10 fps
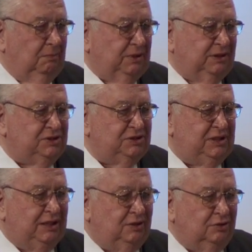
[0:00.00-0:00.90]
But
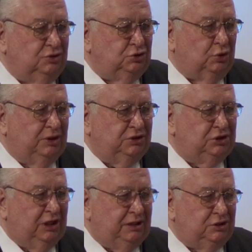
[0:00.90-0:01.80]
instead, her joy
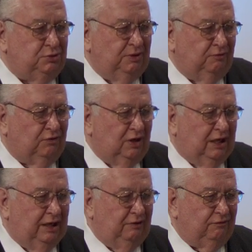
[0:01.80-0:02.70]
changed me for
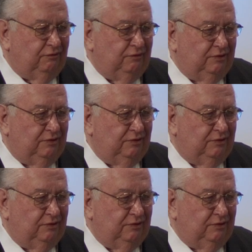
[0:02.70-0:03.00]
life.